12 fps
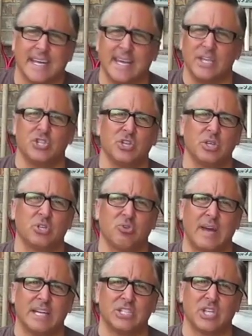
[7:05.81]
into the
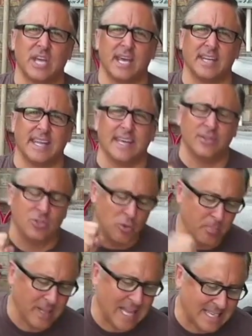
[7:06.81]
trash can, into
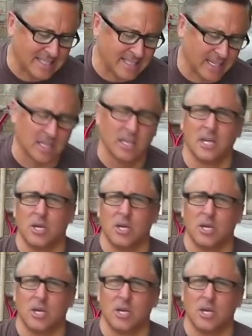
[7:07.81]
plastic,